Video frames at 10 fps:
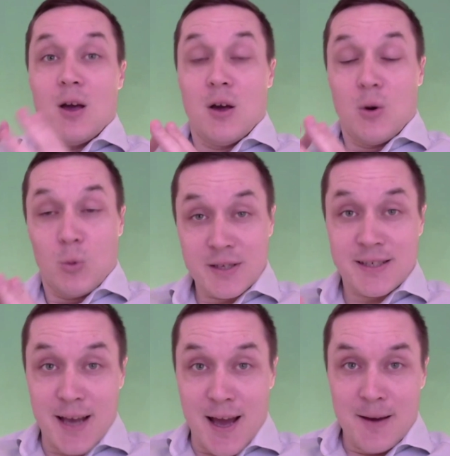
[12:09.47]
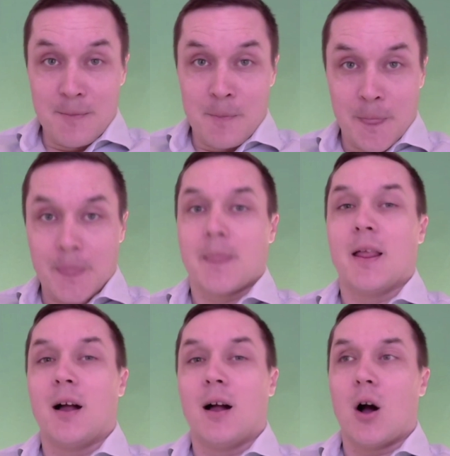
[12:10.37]
We say,
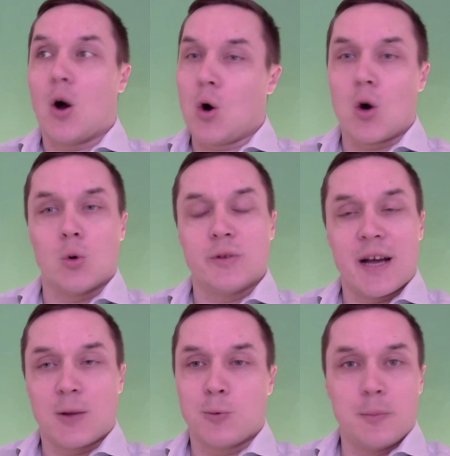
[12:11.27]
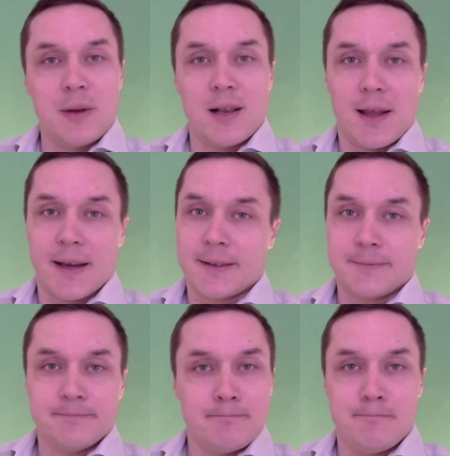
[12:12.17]
oh, that would be like
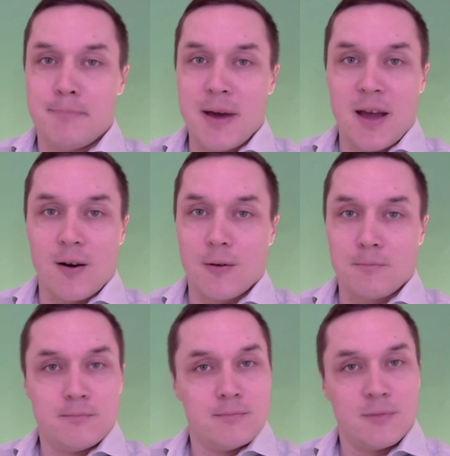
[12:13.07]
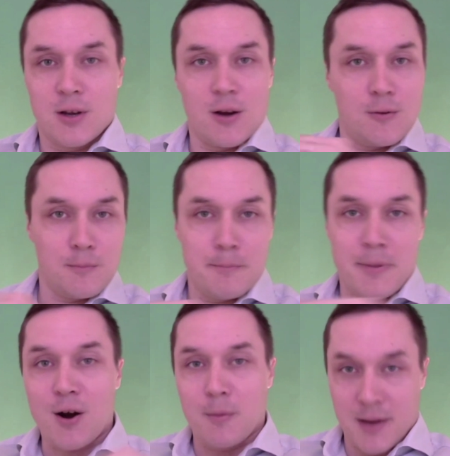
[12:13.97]
bare, you know,
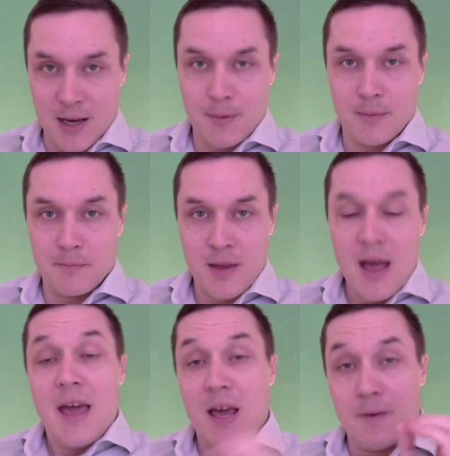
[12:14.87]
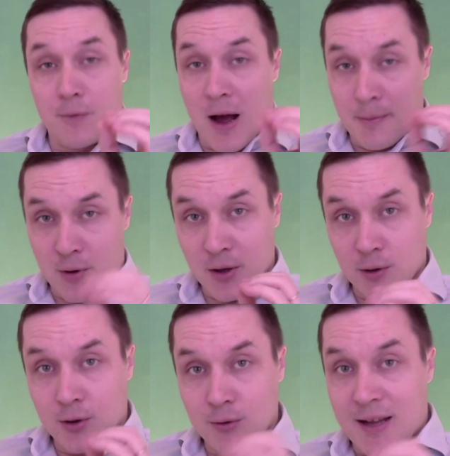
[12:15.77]
bare minimum. If I'm going to
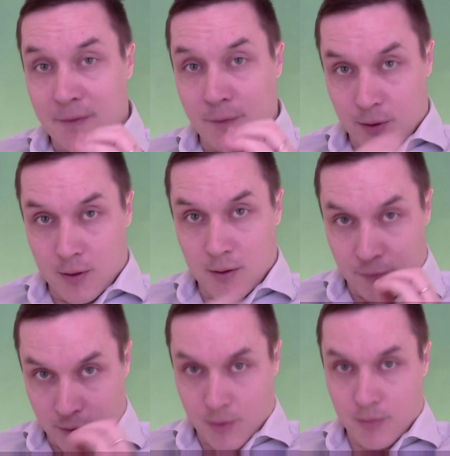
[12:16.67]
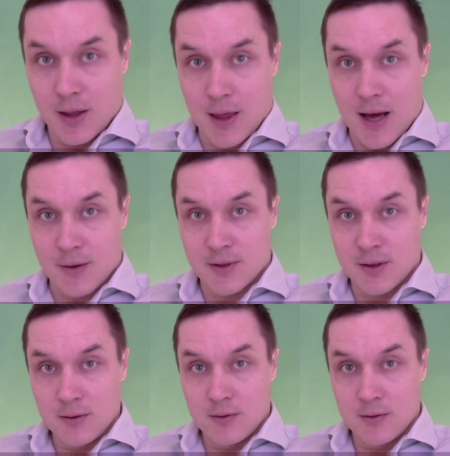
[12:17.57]
do that for for 3000,